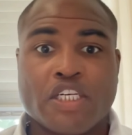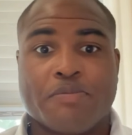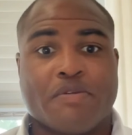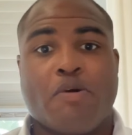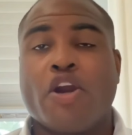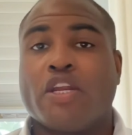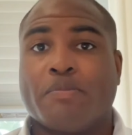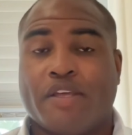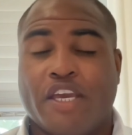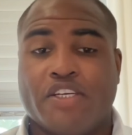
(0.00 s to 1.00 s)
In terms of market
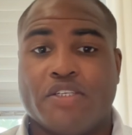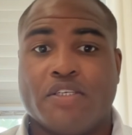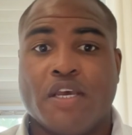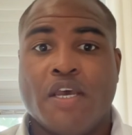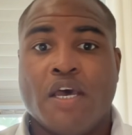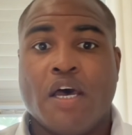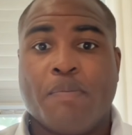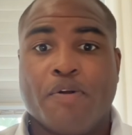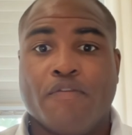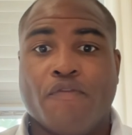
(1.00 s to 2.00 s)
implications,
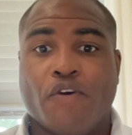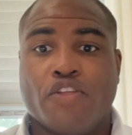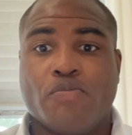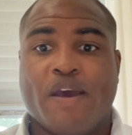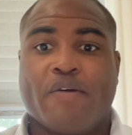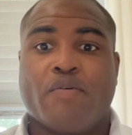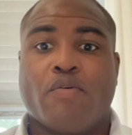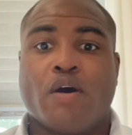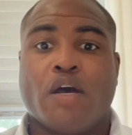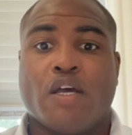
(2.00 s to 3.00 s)
per the 42
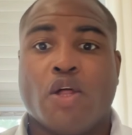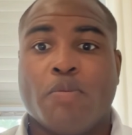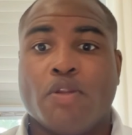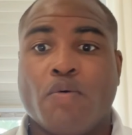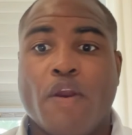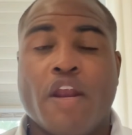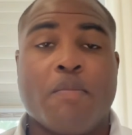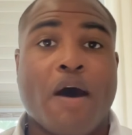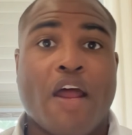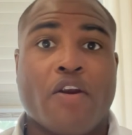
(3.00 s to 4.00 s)
Macro Global
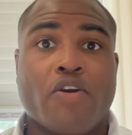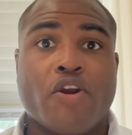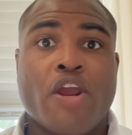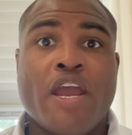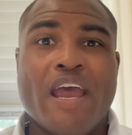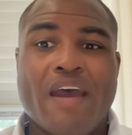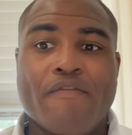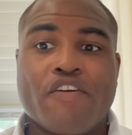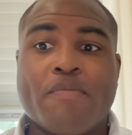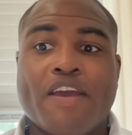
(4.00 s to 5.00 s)
Liquidity Monitor,
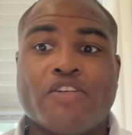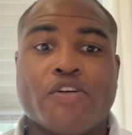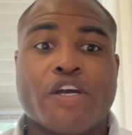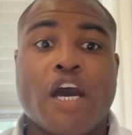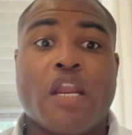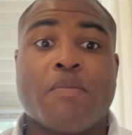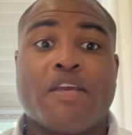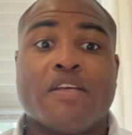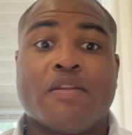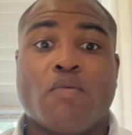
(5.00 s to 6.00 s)
every major
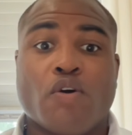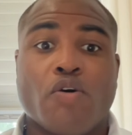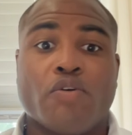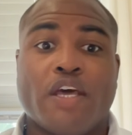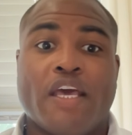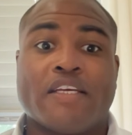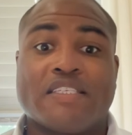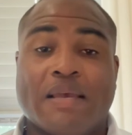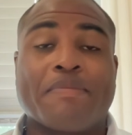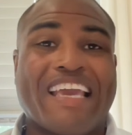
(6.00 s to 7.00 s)
economy in the world
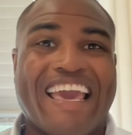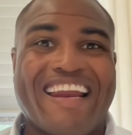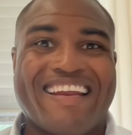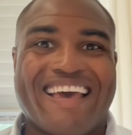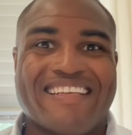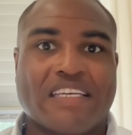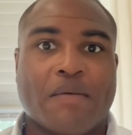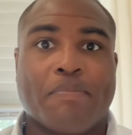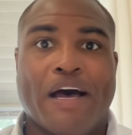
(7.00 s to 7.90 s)
except Canada has a